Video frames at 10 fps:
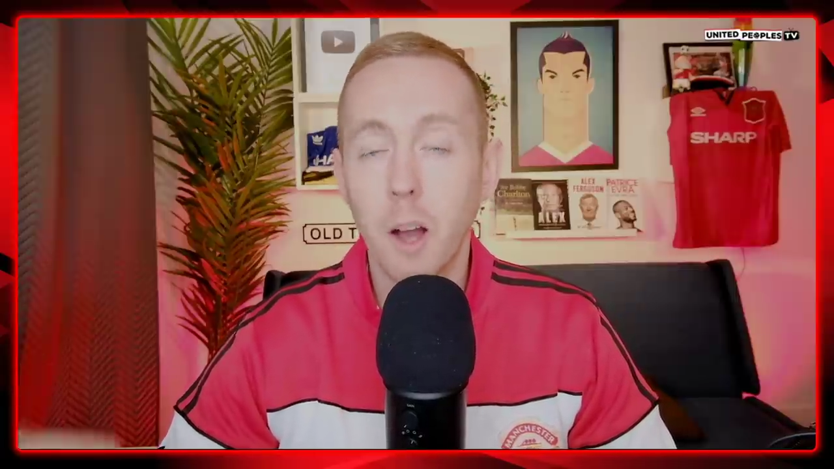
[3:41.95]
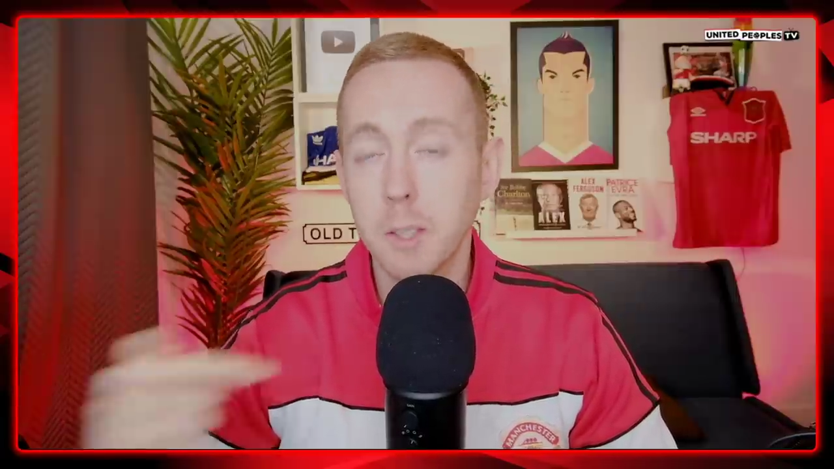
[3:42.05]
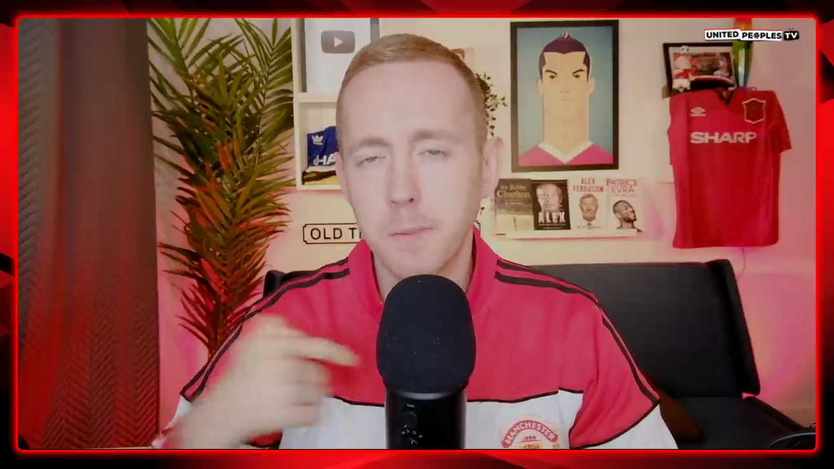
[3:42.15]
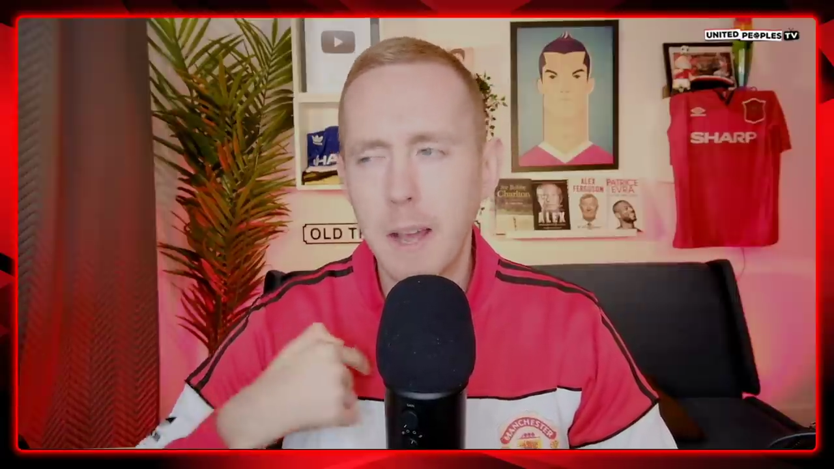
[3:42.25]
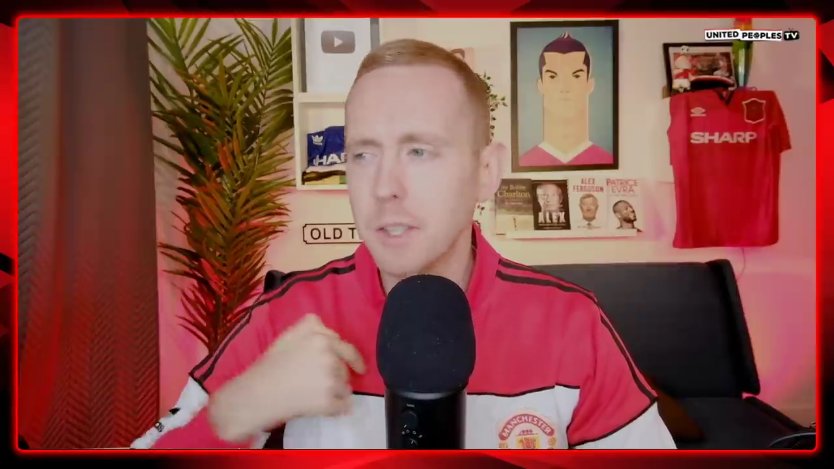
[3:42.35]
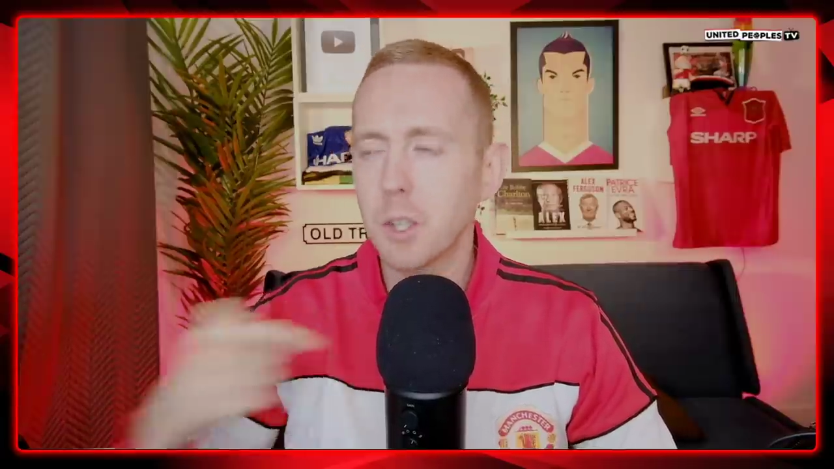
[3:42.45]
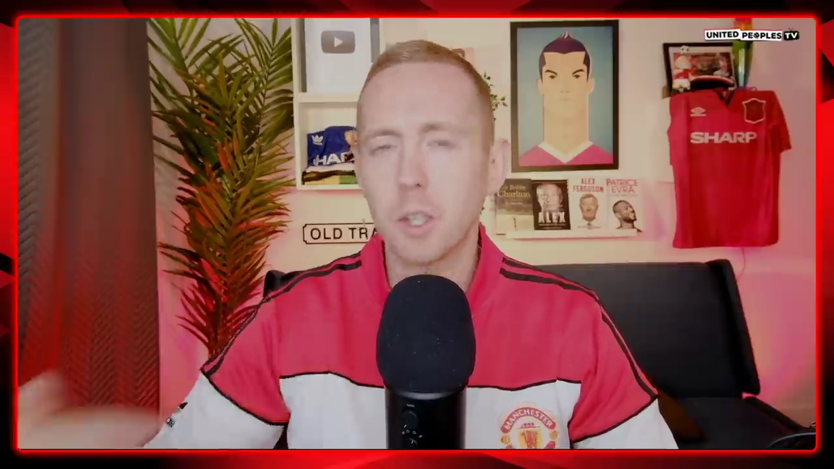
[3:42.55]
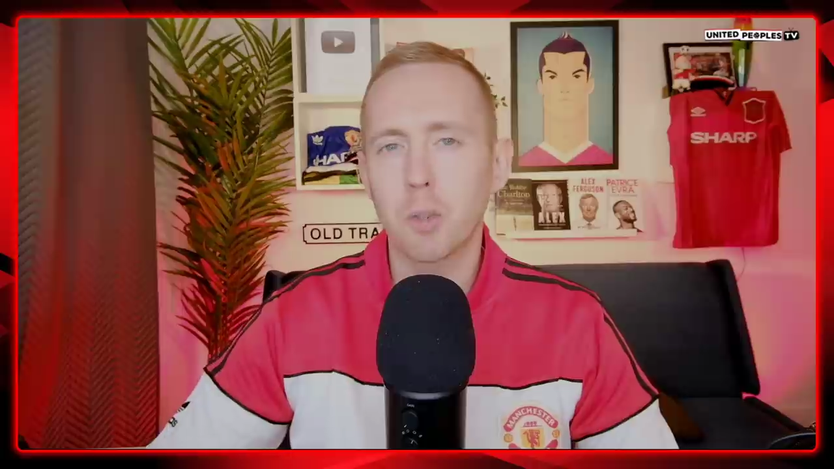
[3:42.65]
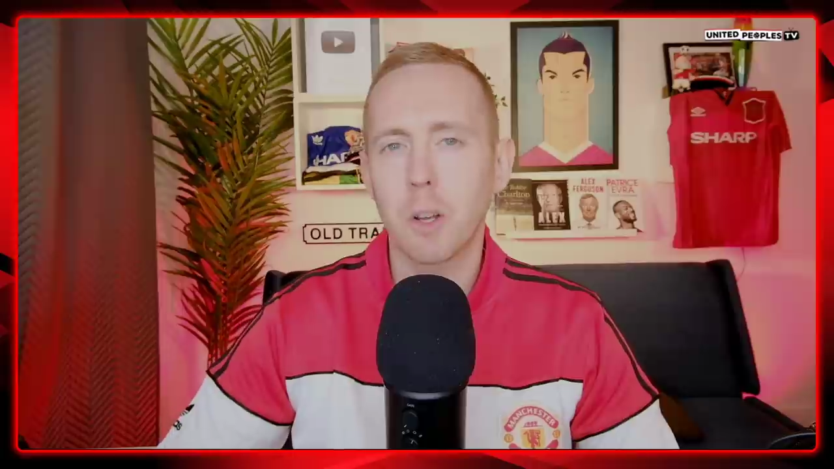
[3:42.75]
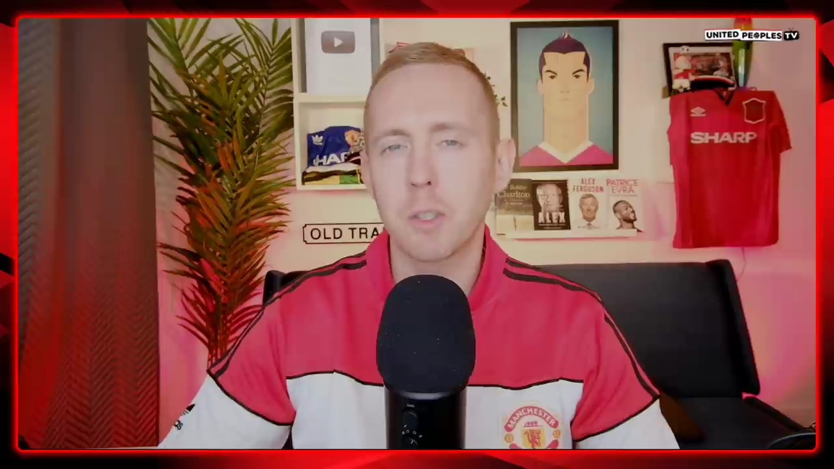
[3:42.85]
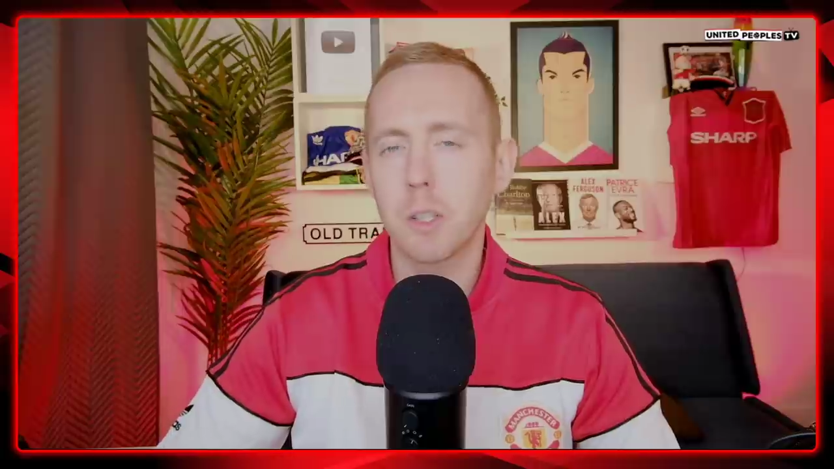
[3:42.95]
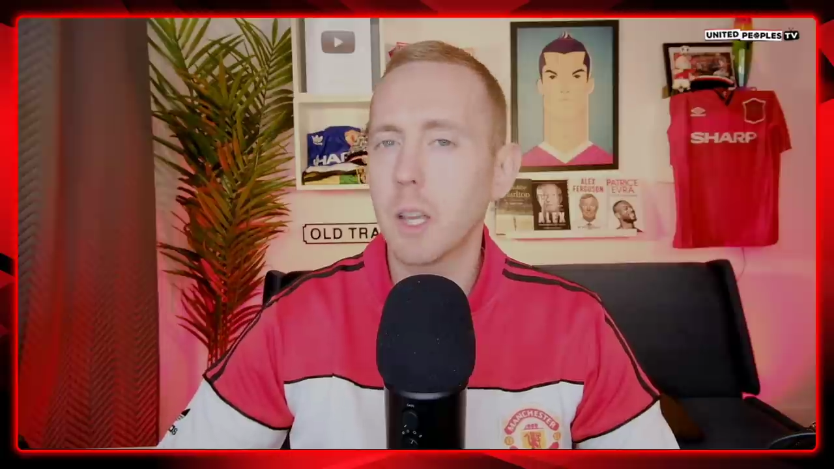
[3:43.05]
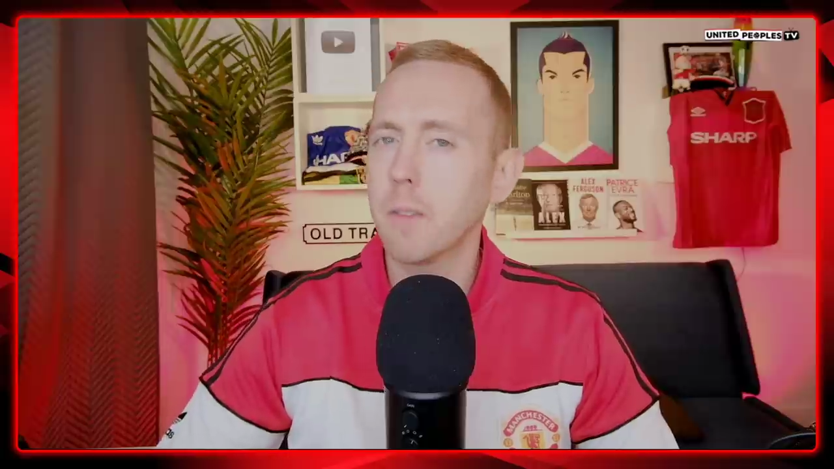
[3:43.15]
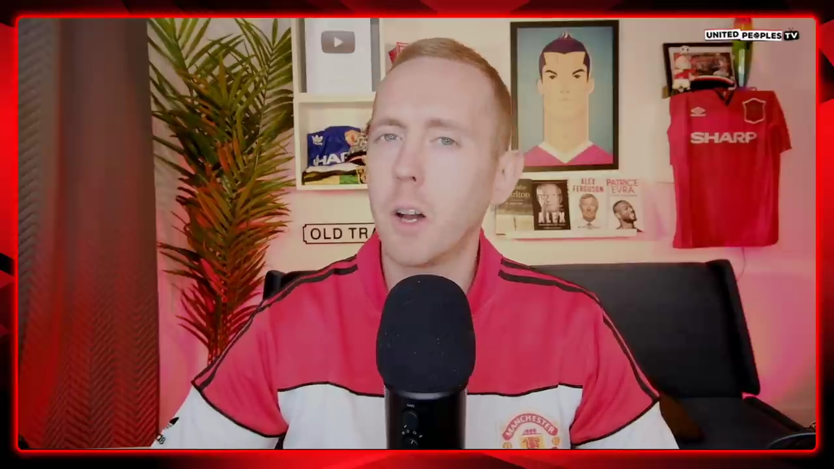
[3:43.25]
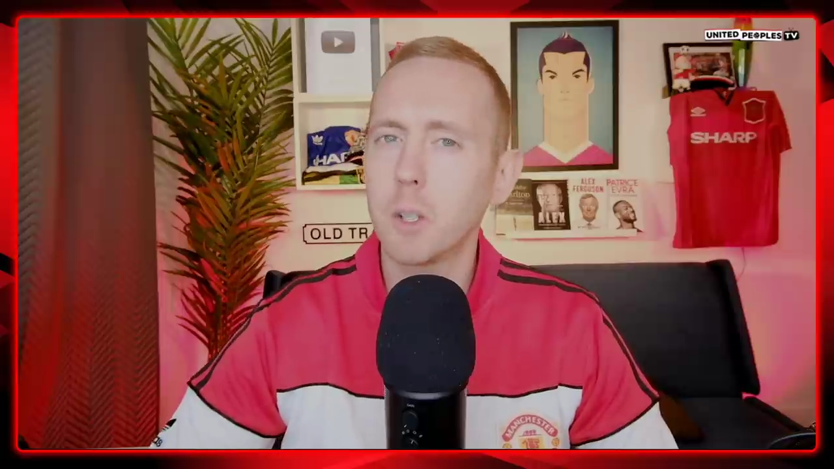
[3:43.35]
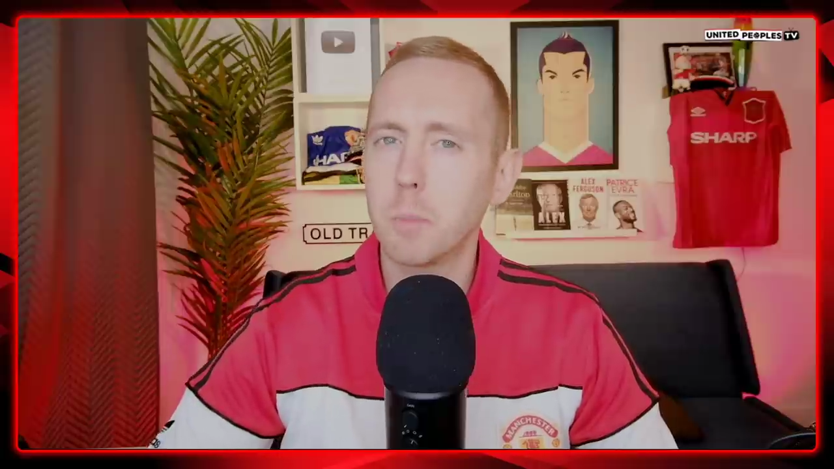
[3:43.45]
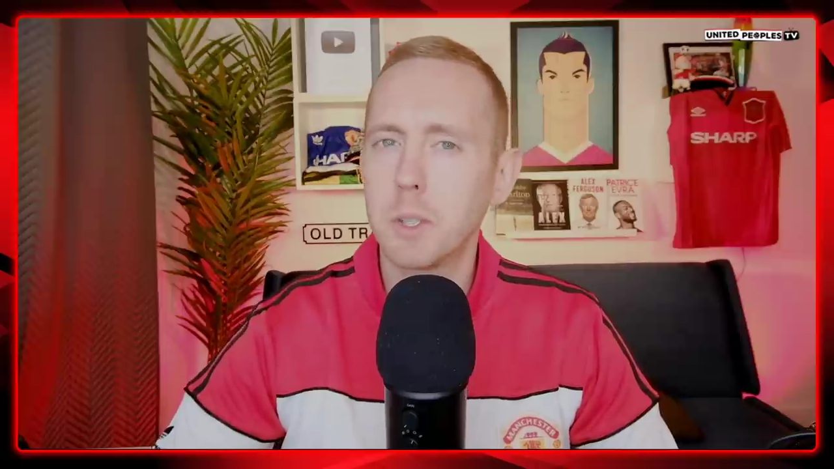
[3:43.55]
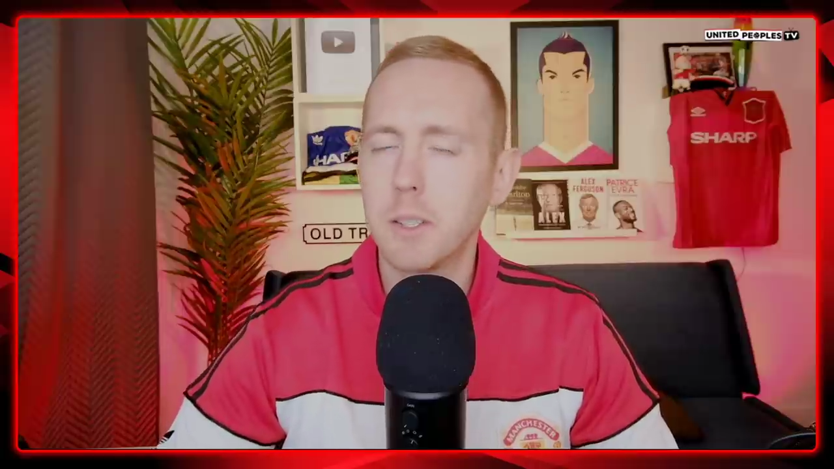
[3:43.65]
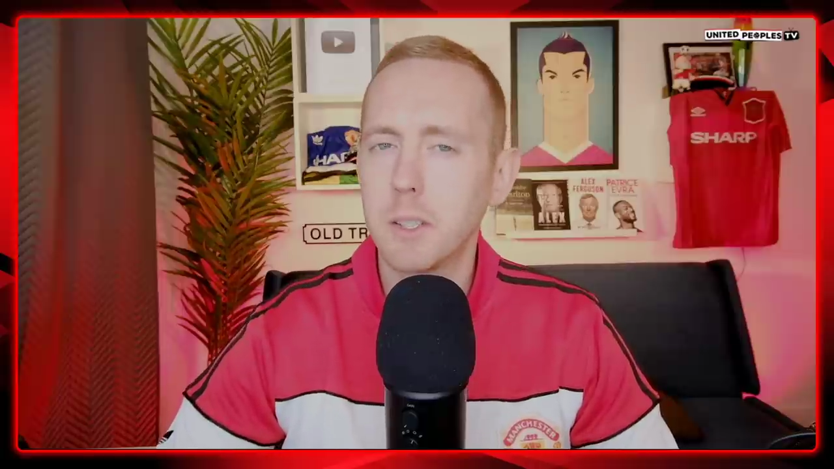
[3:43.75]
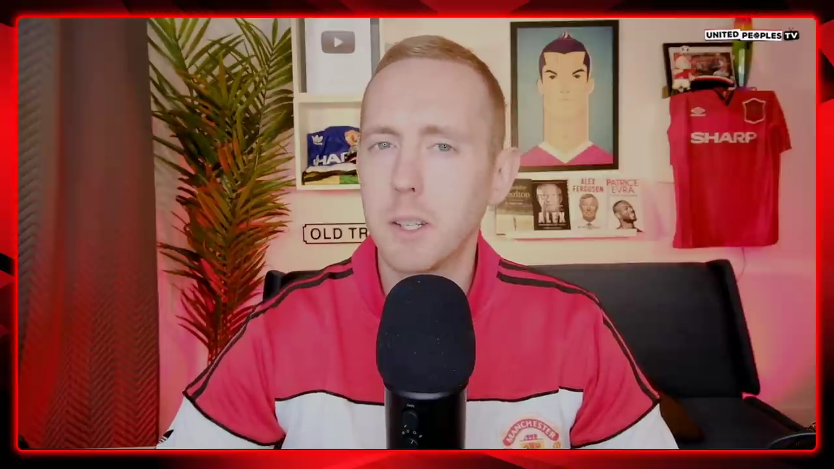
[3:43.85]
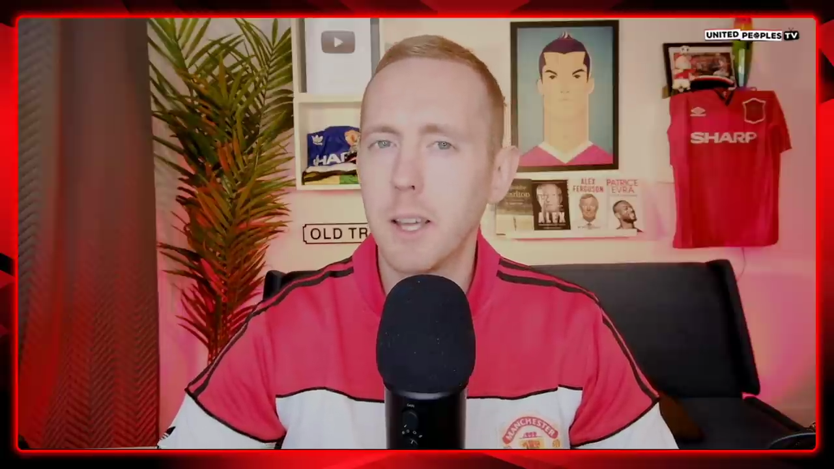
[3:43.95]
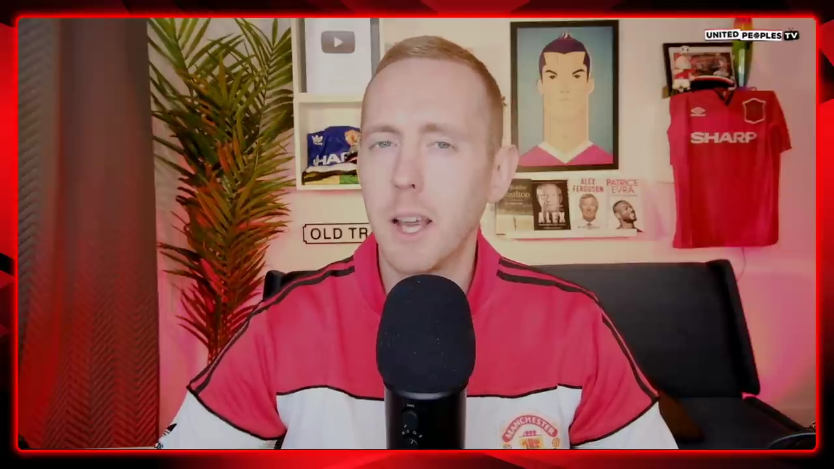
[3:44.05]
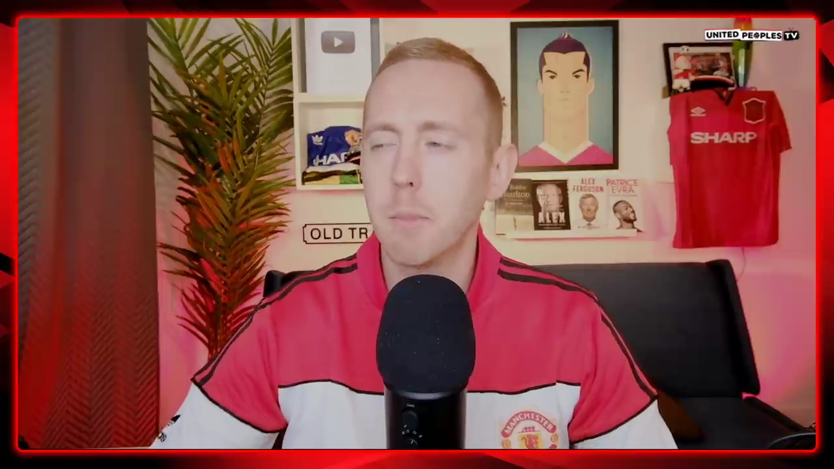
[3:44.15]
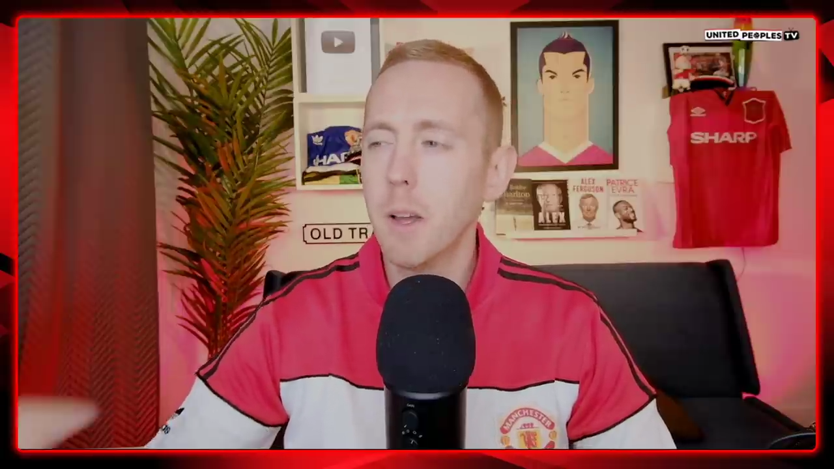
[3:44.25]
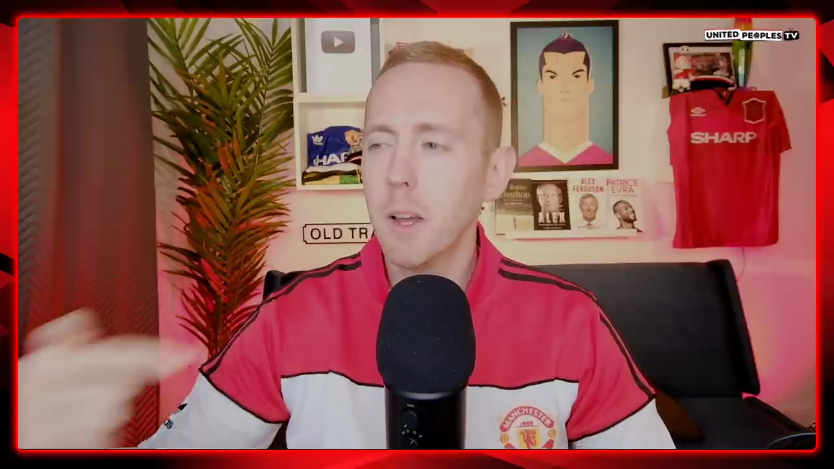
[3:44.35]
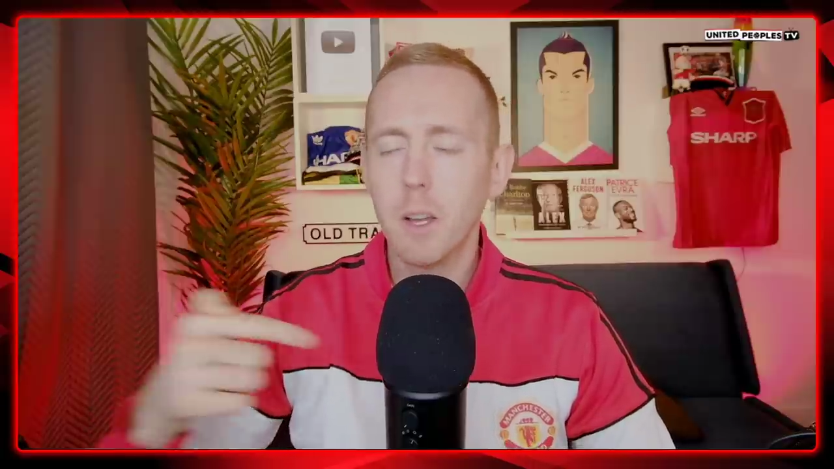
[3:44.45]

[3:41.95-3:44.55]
that us fans can trust to give 100% to the game?